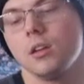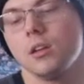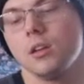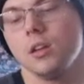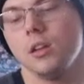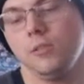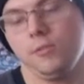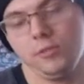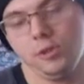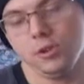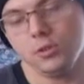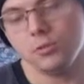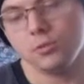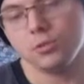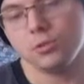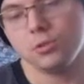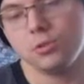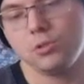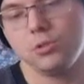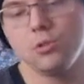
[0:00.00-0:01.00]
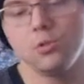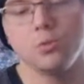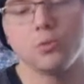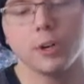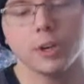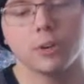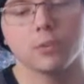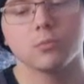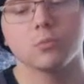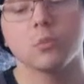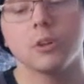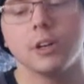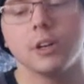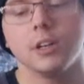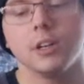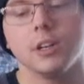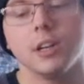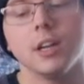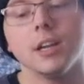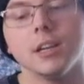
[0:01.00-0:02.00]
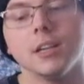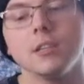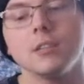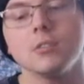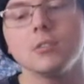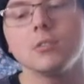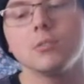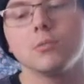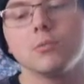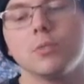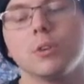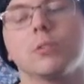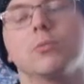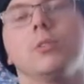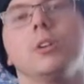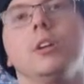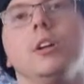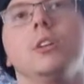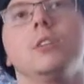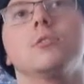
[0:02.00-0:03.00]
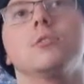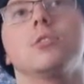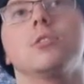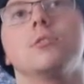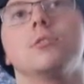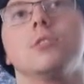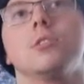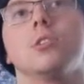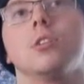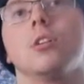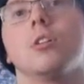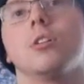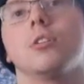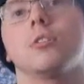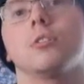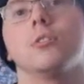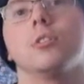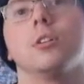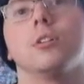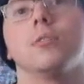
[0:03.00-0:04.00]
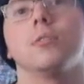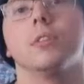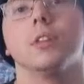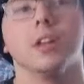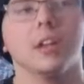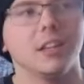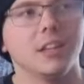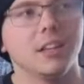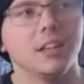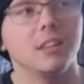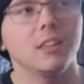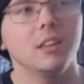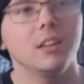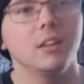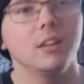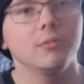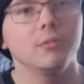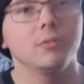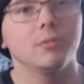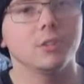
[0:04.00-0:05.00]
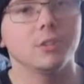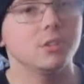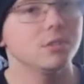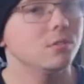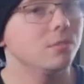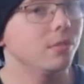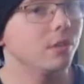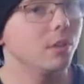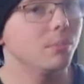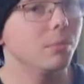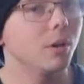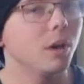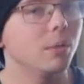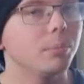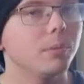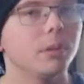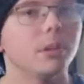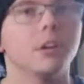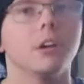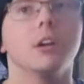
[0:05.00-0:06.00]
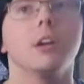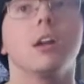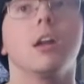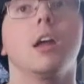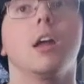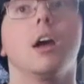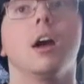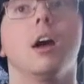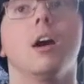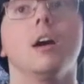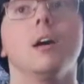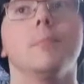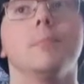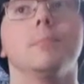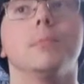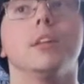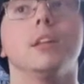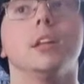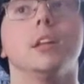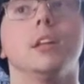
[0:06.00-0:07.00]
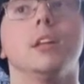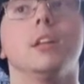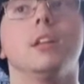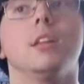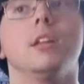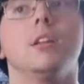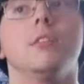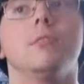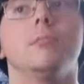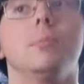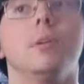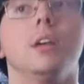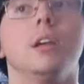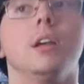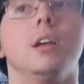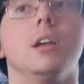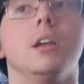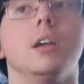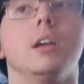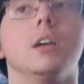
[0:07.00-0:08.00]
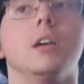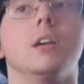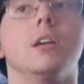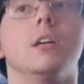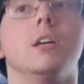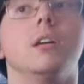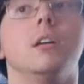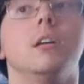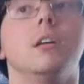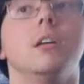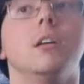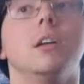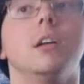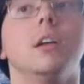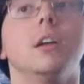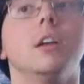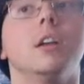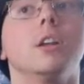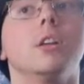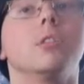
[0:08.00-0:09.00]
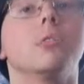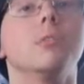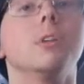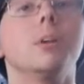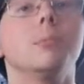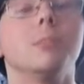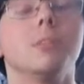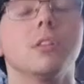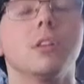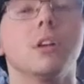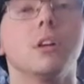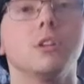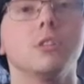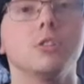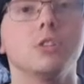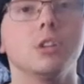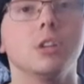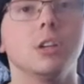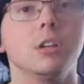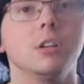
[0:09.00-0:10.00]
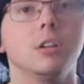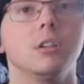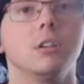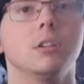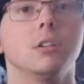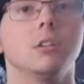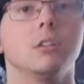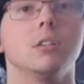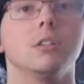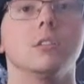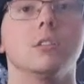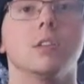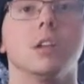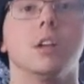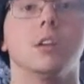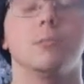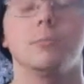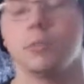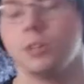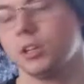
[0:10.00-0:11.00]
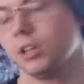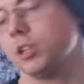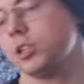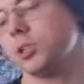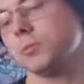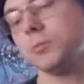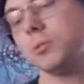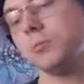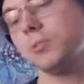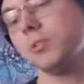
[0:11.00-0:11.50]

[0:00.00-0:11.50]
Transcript: If you don't know who Riordan is also the author of The Lightning Thief, which is really popular. The Lightning Thief being in Greek mythology instead of being Egyptian